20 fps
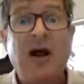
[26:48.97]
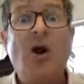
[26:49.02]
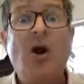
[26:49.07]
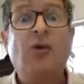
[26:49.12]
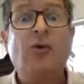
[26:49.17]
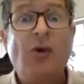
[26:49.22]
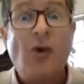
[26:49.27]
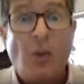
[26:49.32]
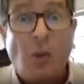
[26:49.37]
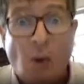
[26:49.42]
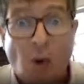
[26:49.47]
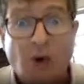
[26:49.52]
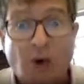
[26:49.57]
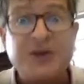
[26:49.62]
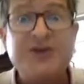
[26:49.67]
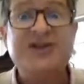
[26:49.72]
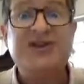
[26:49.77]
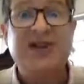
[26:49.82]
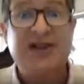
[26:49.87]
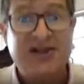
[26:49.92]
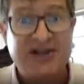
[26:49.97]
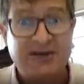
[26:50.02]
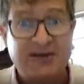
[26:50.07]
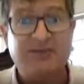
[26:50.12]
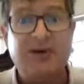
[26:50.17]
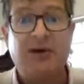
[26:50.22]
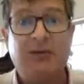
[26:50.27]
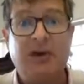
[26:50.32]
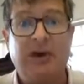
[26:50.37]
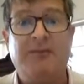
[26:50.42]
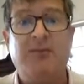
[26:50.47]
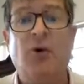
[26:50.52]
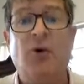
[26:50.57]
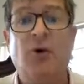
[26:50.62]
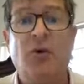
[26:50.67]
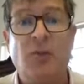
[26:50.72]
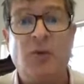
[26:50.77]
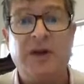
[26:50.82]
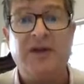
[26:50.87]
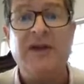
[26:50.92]
reward system that we're
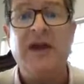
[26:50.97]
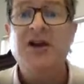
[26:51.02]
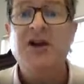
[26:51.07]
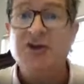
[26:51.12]
born with